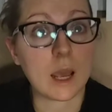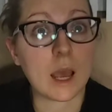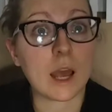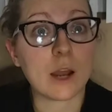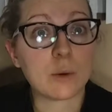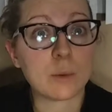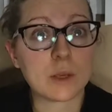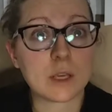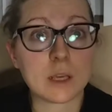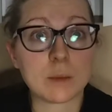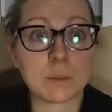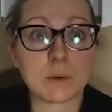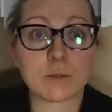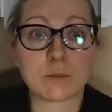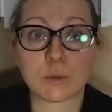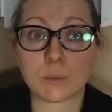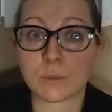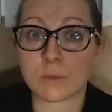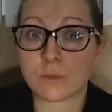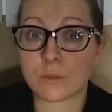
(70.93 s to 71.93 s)
How do we keep it
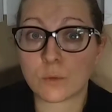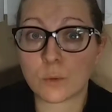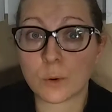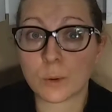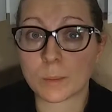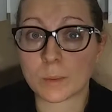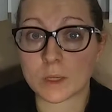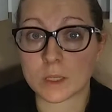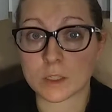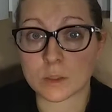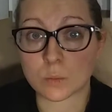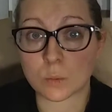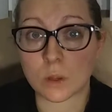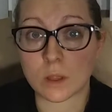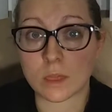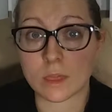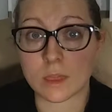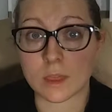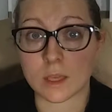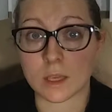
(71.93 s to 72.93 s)
from forming is
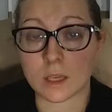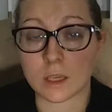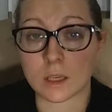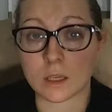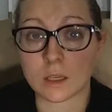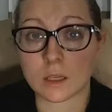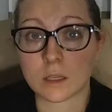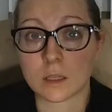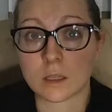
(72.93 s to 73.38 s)
one thing.